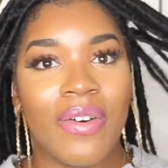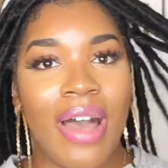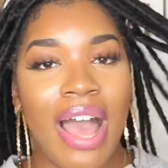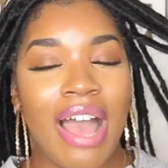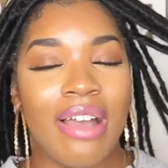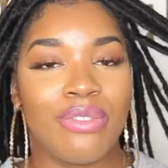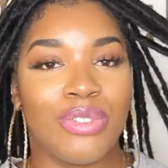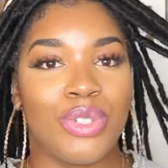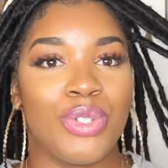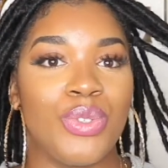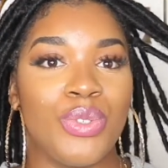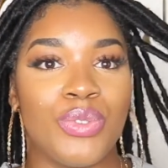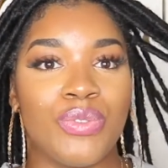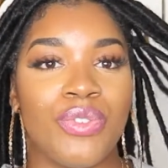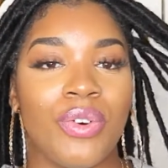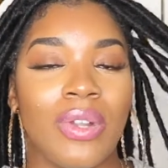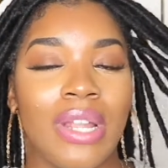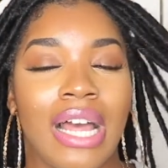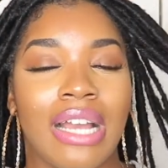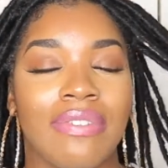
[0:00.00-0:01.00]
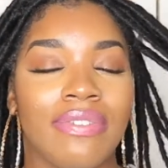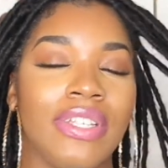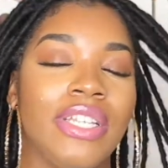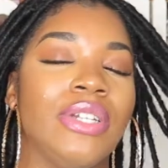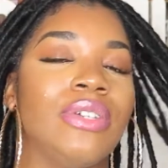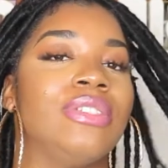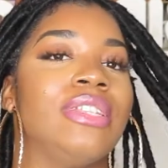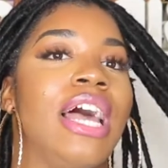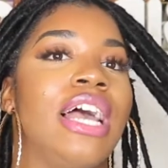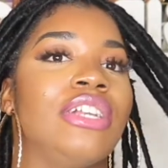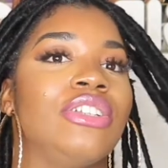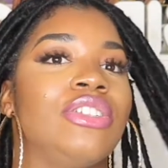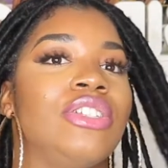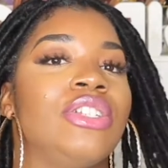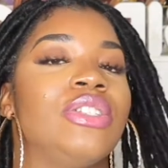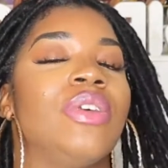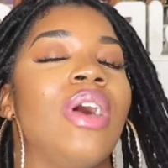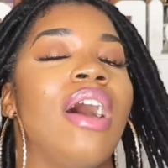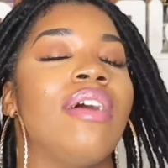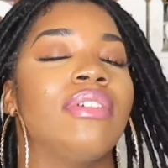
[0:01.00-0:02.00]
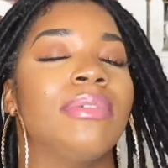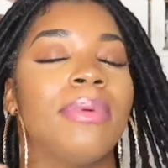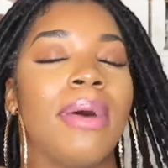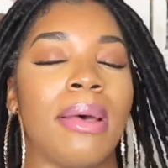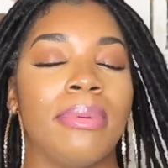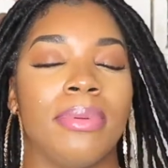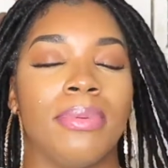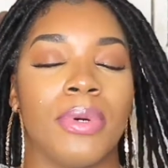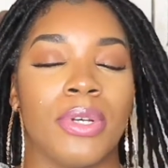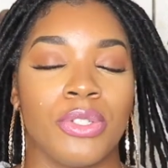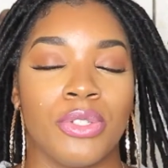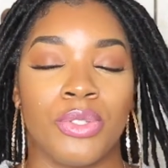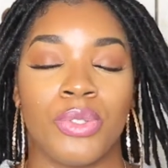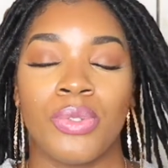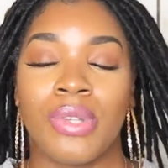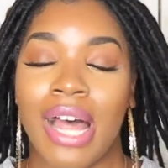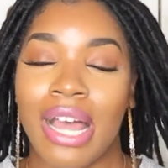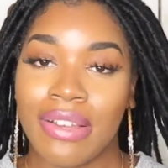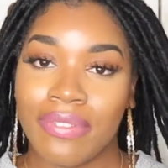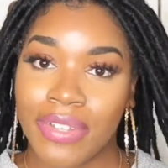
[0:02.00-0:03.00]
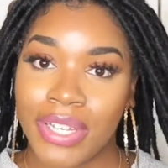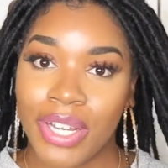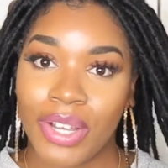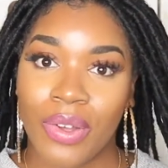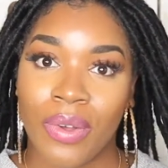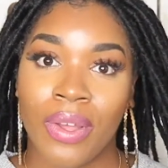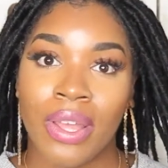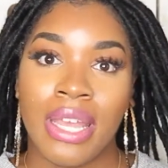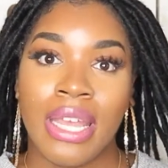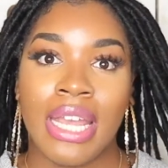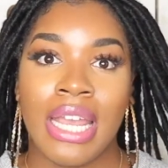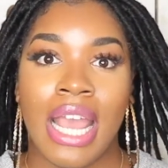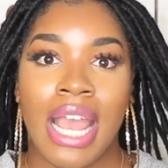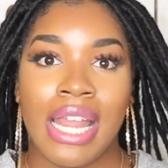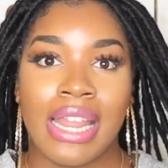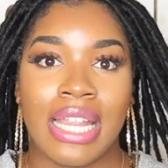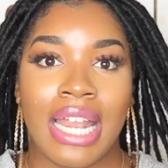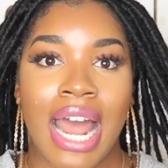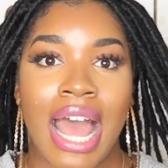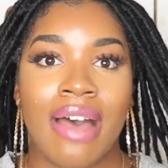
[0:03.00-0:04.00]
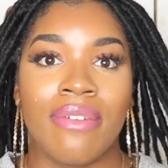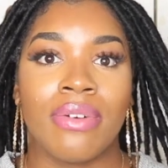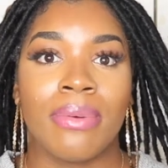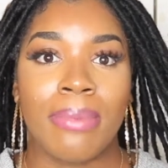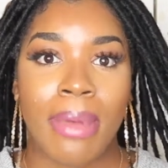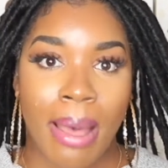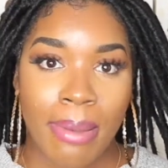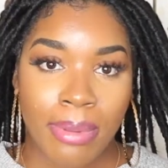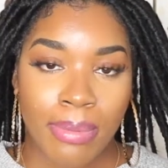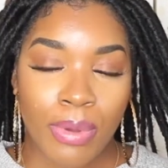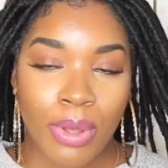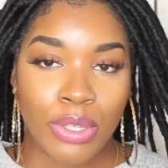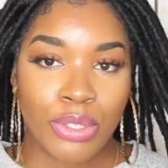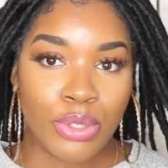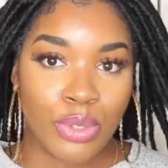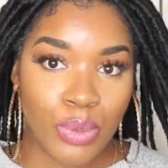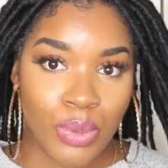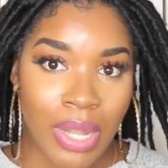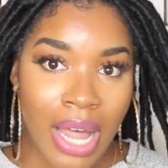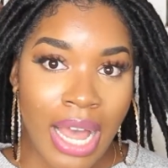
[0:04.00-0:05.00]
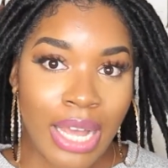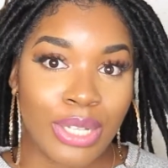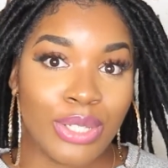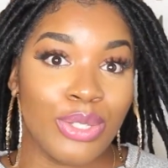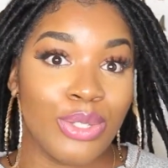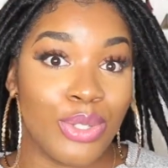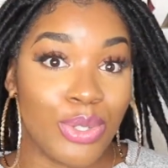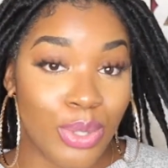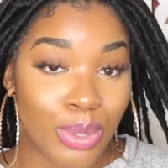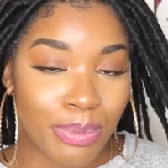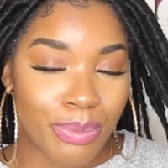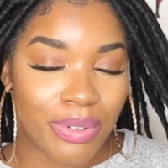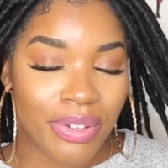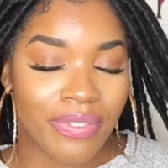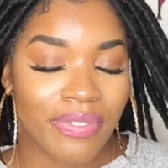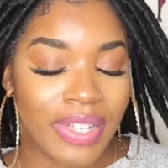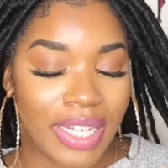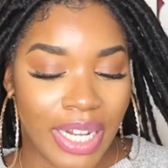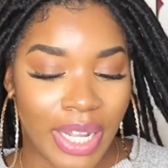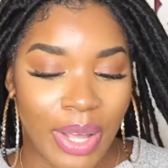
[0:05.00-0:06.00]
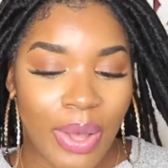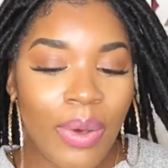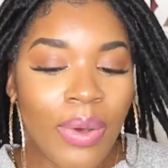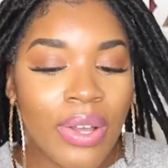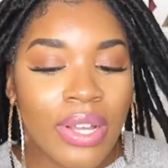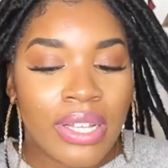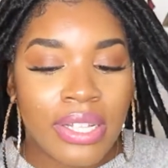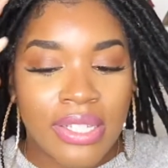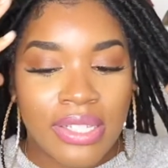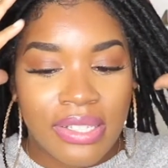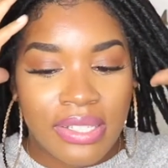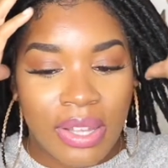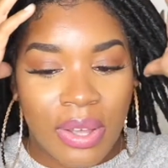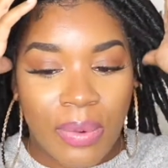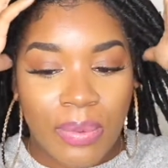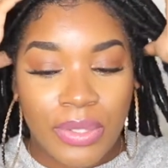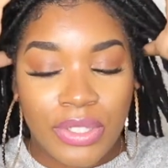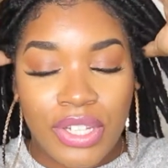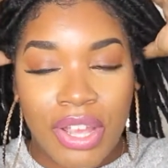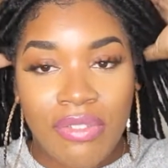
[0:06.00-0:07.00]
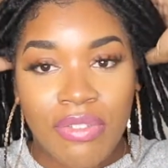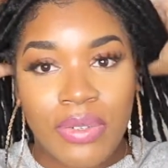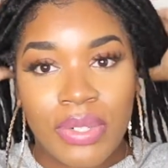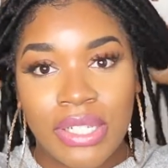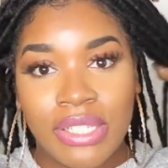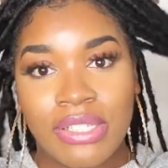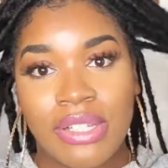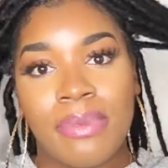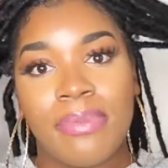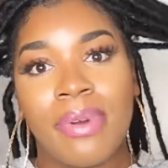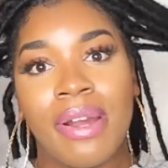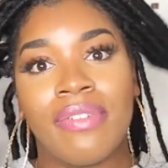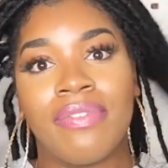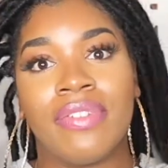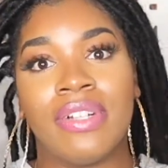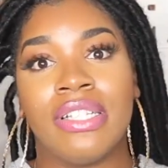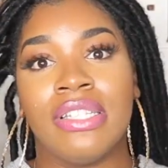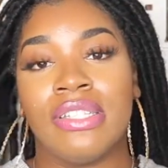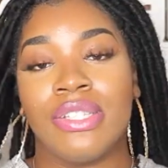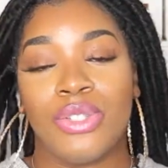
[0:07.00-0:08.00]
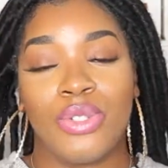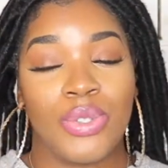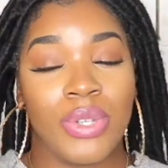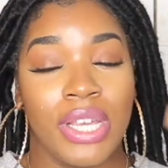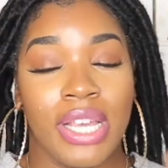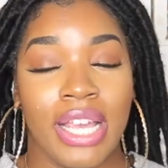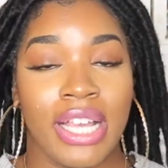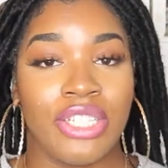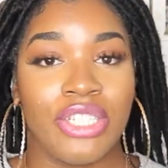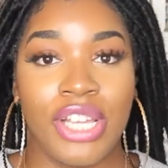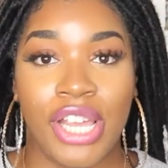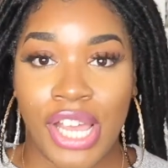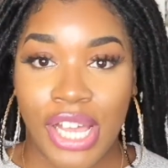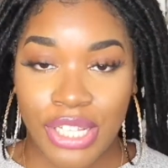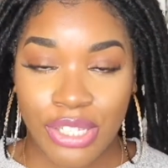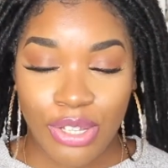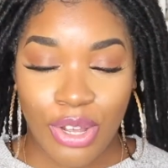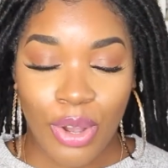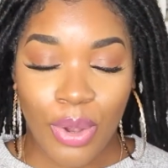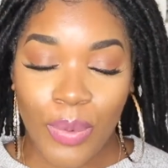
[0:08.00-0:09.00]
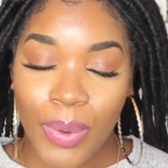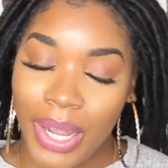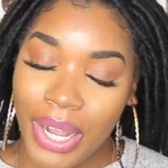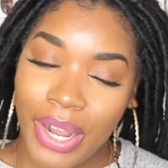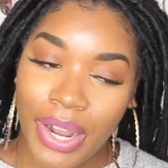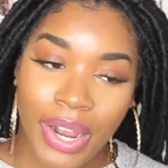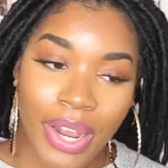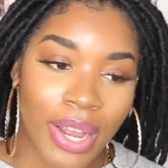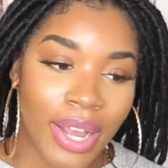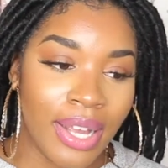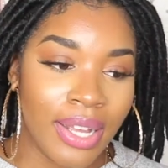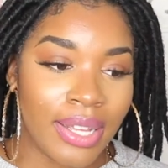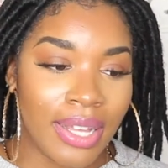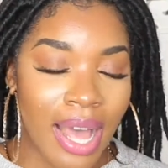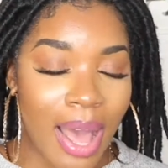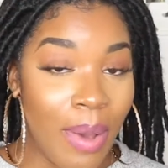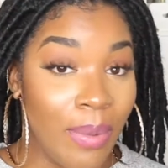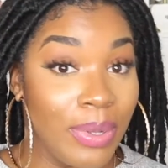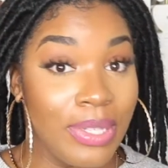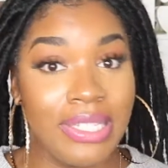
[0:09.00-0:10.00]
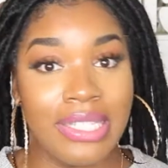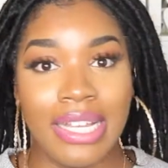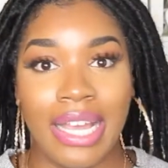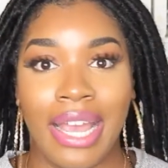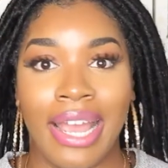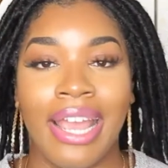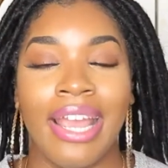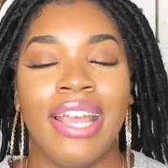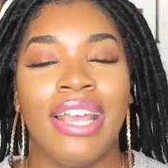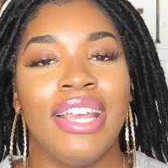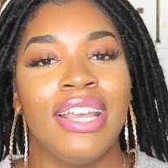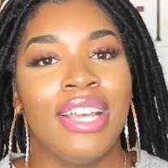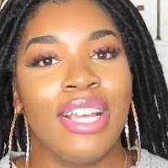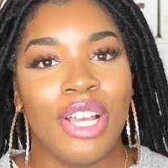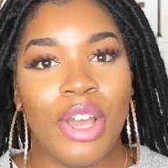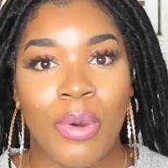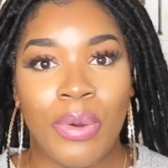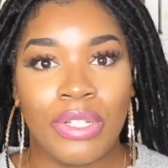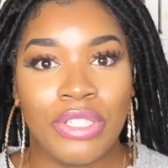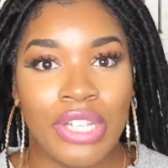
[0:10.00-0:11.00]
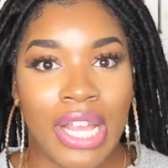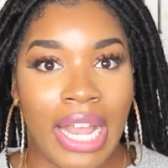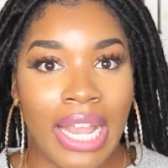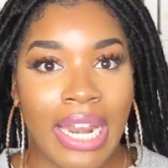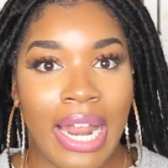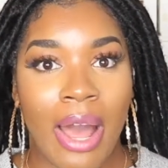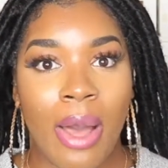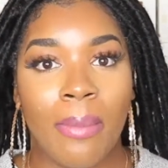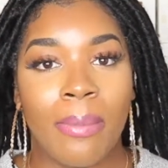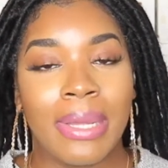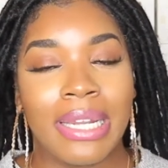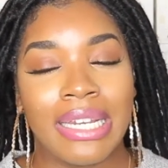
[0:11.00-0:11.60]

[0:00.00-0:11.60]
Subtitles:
I have 2 faux loc videos actually. So I have a Bobby Boss new lock video, and then I have a Bobby Boss new lock dupe video. So whichever one is your preference that you can get your hands on quicker, I would say go and check it out.